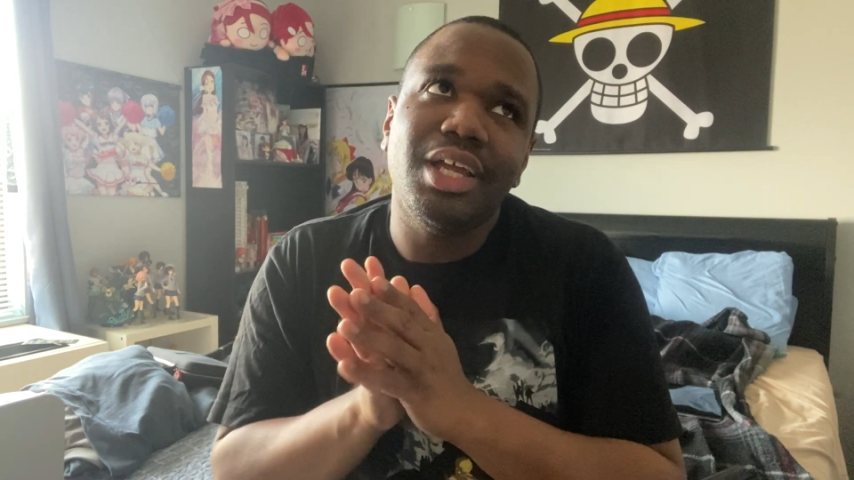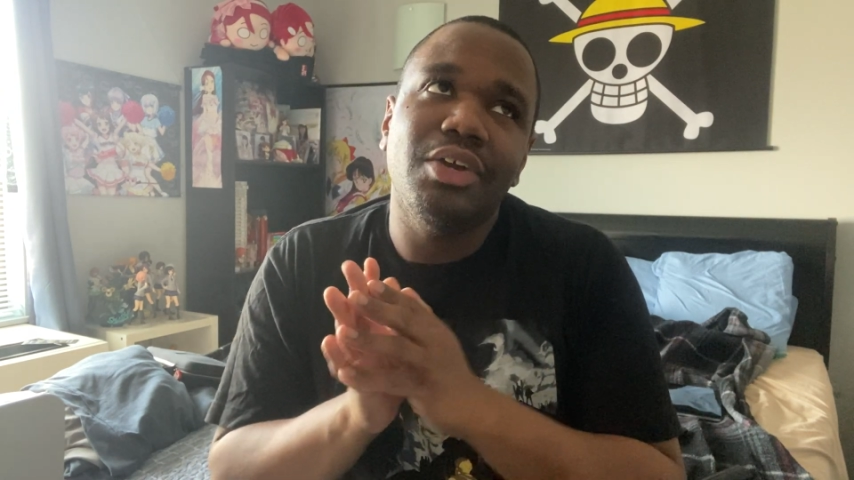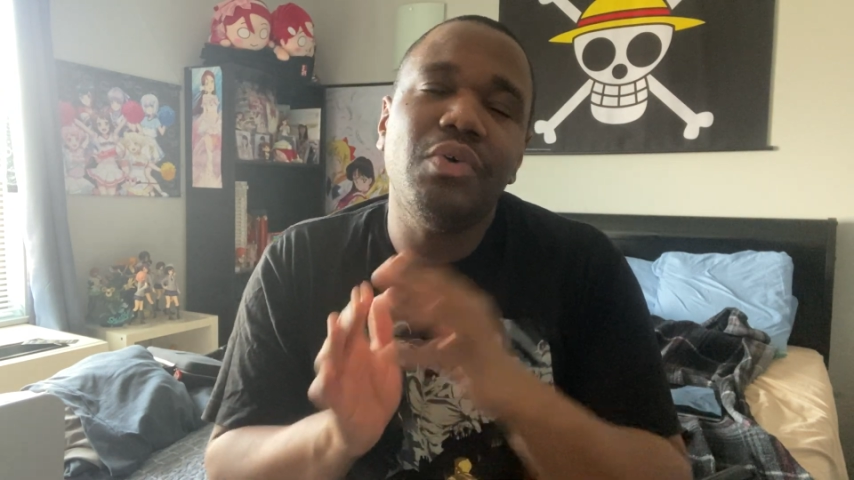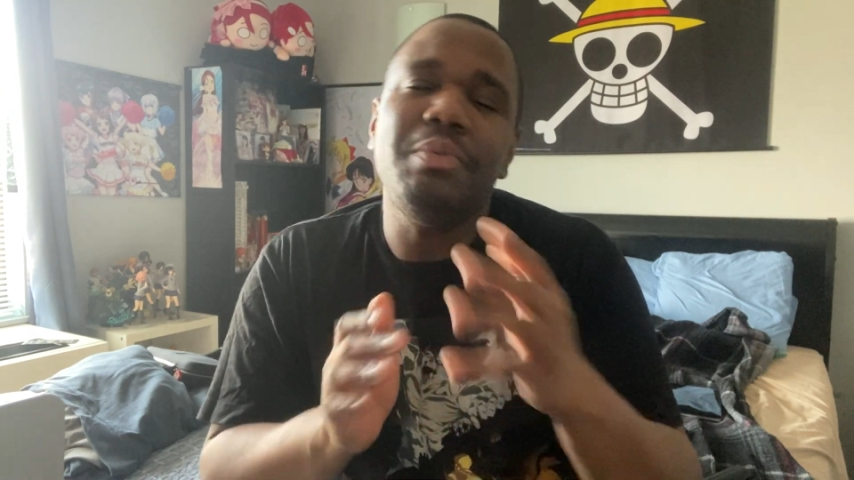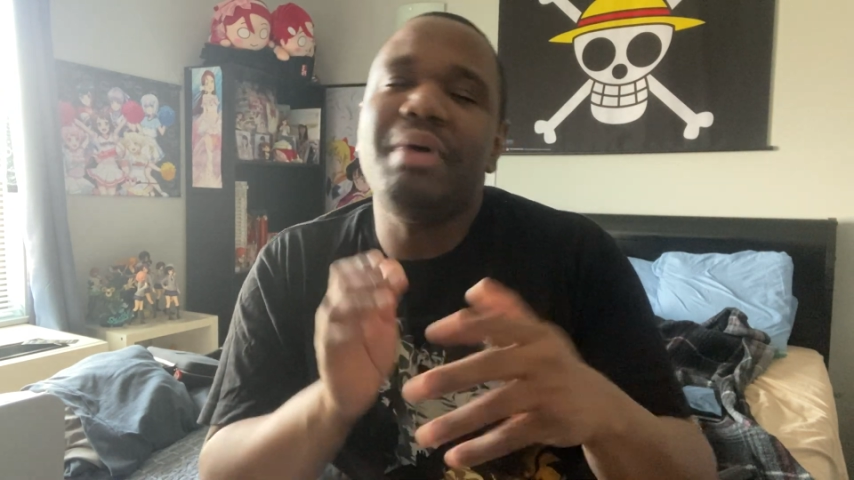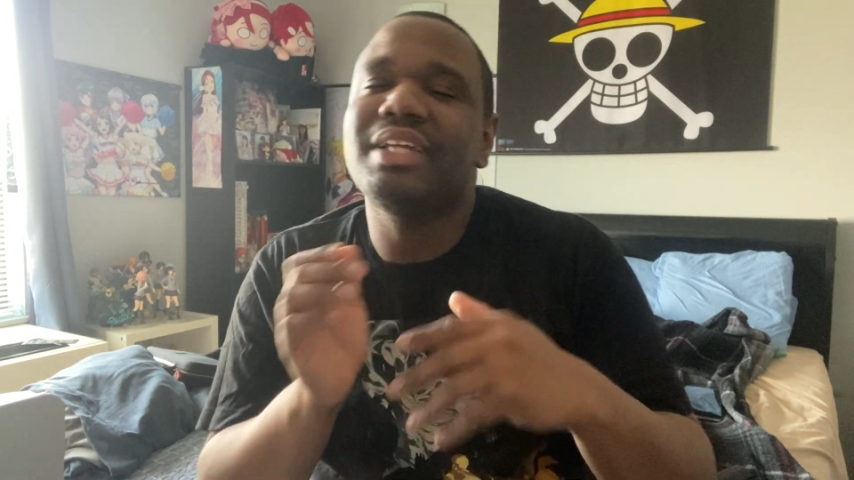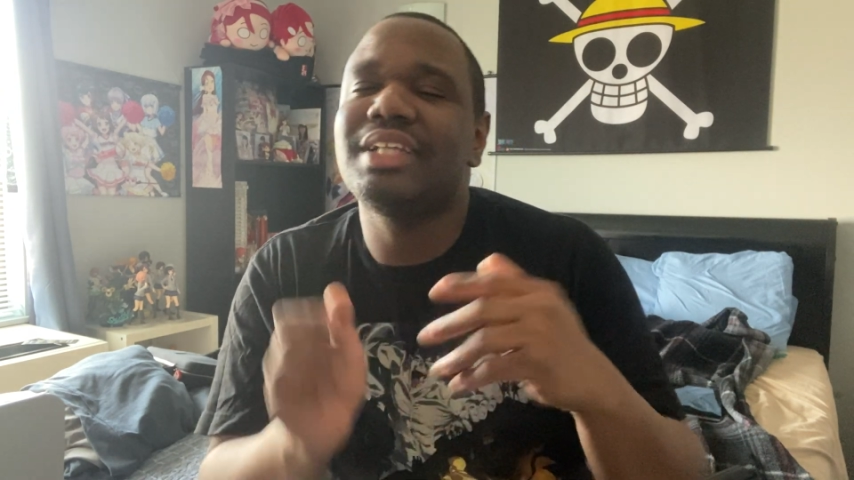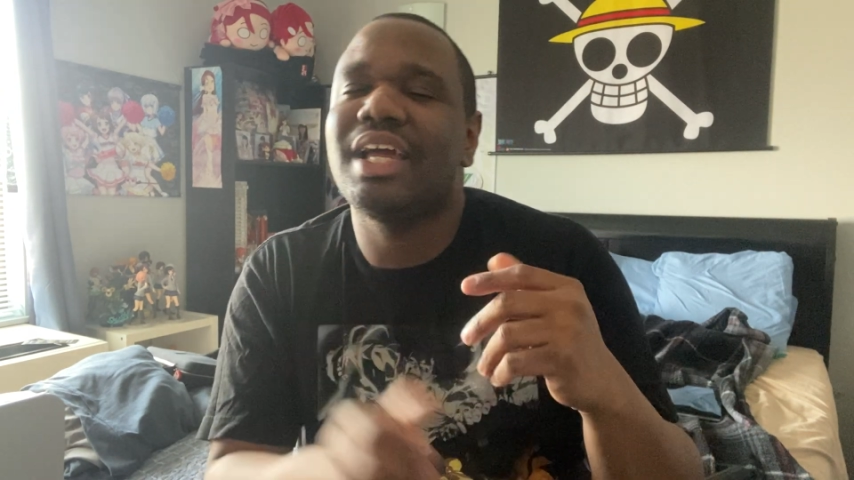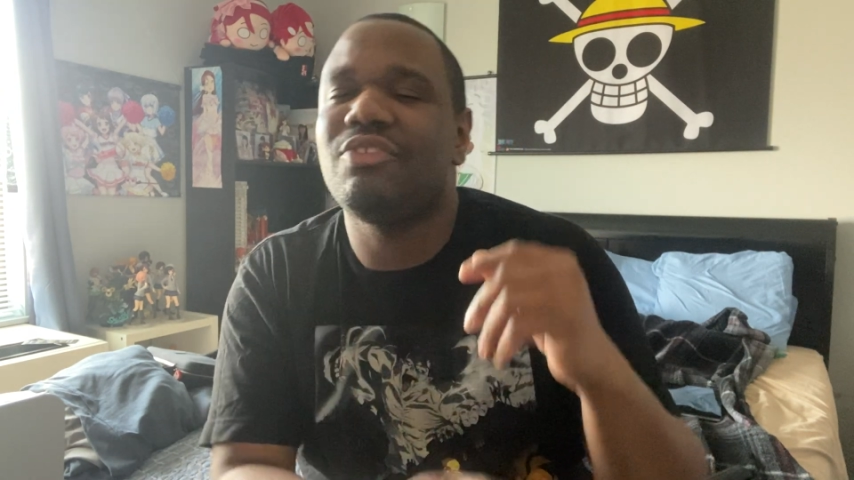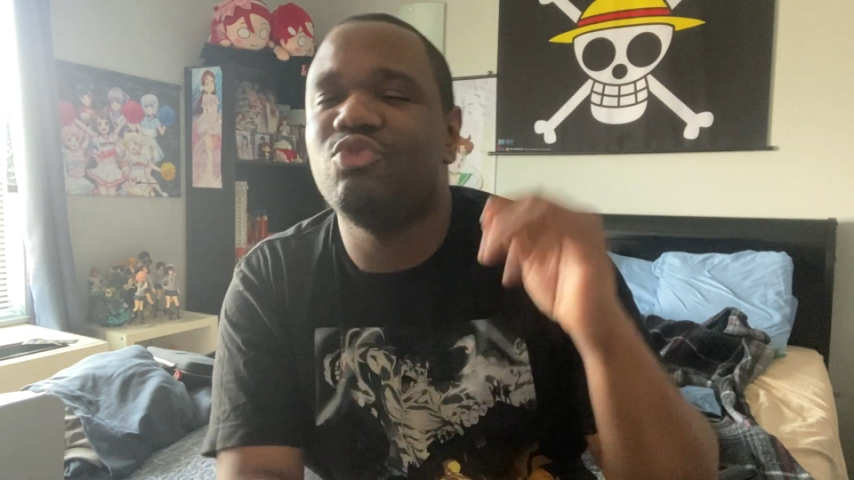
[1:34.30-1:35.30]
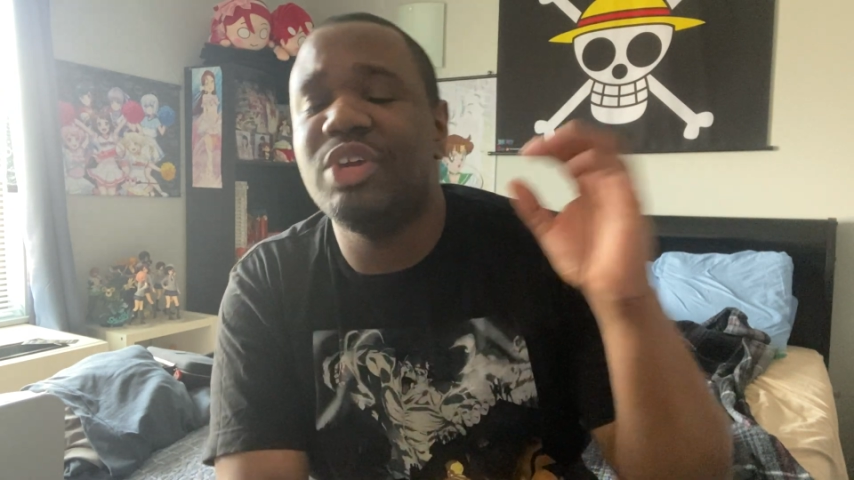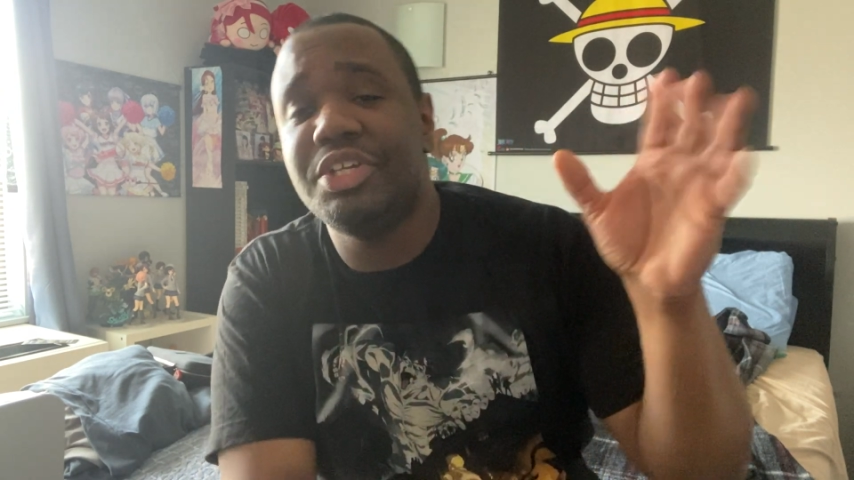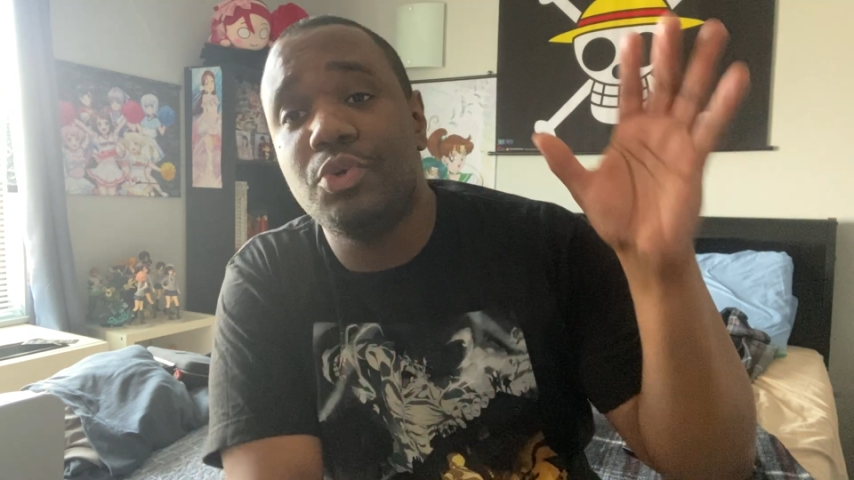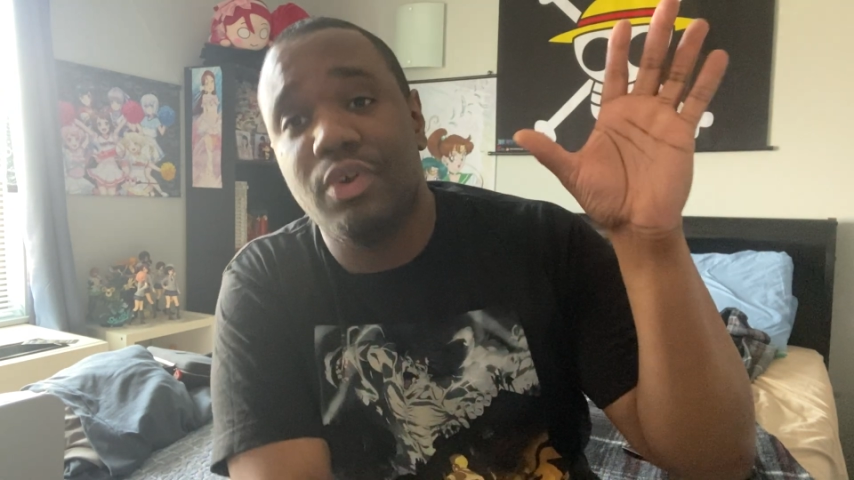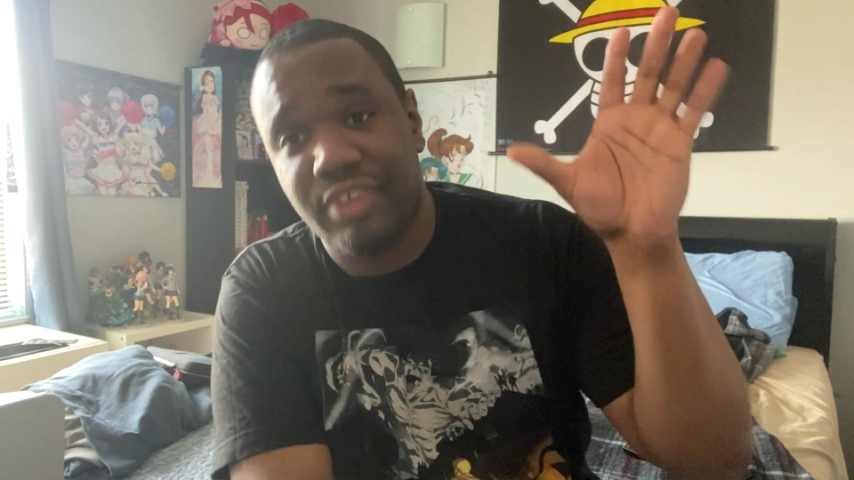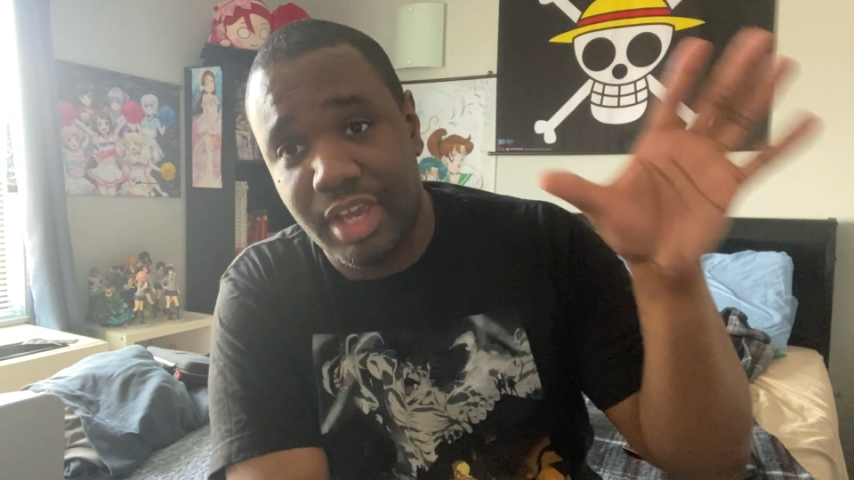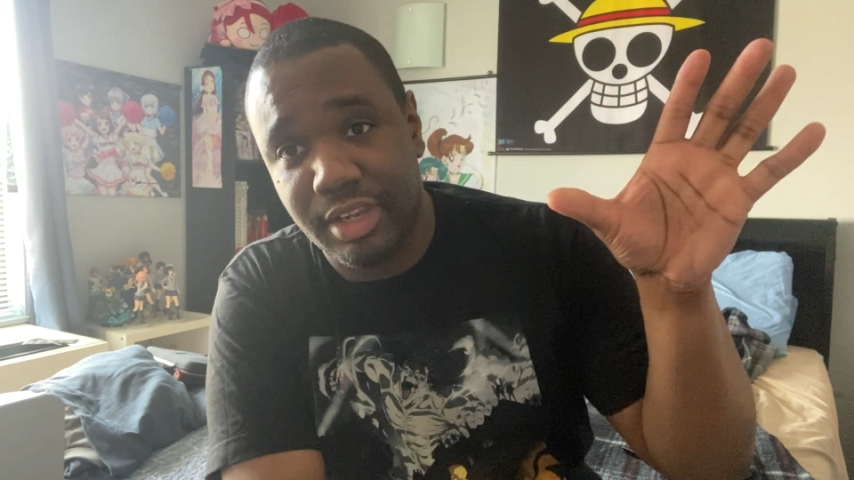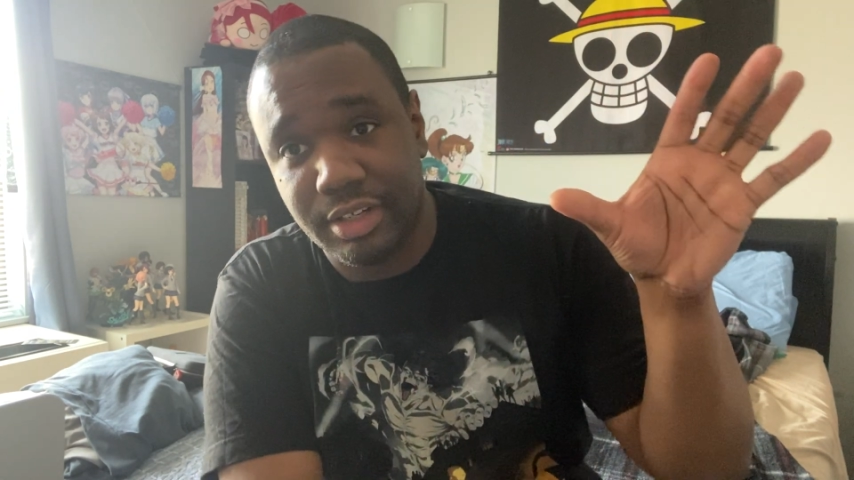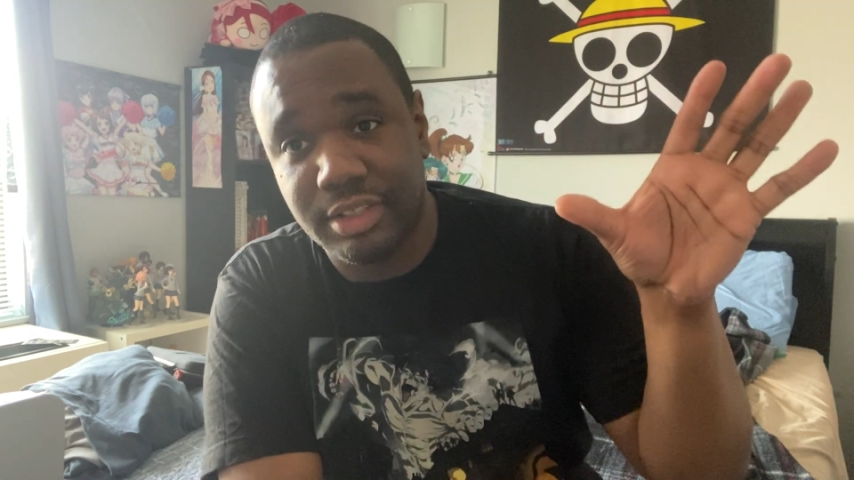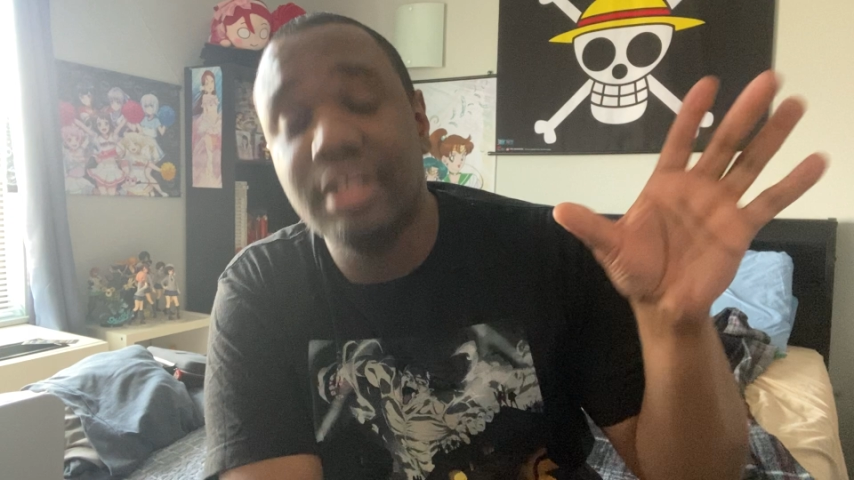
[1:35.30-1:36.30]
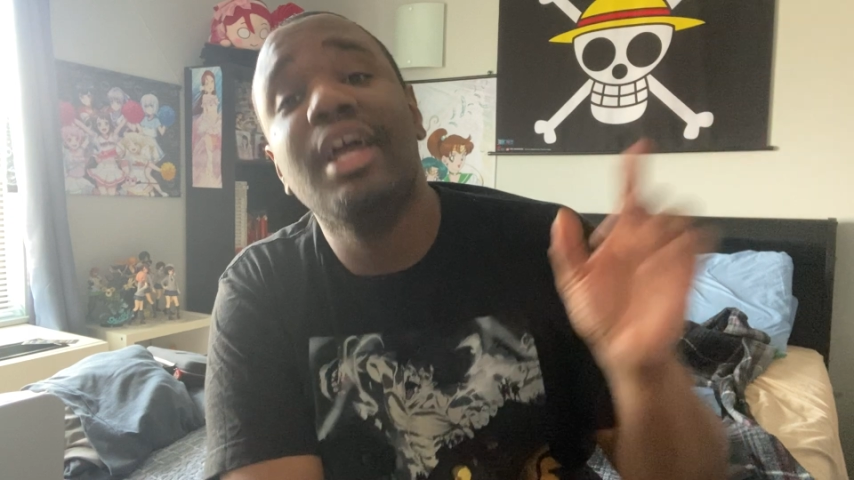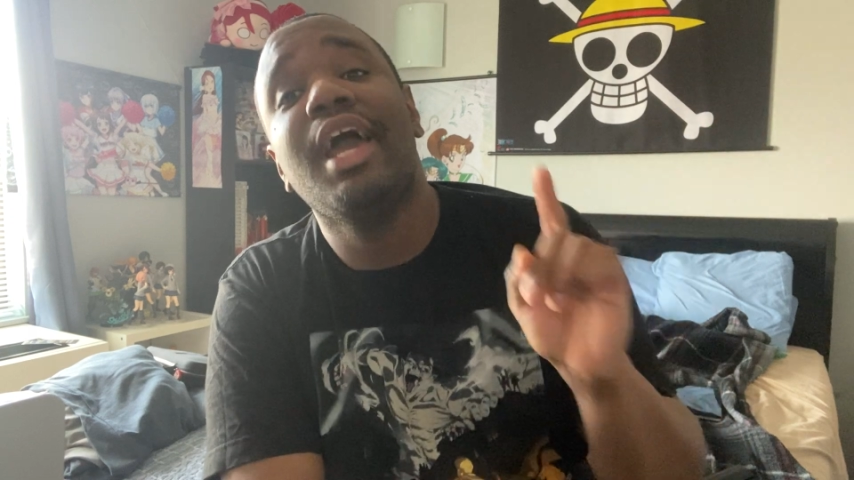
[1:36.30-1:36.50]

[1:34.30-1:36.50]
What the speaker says: going back to like Redo of Healer,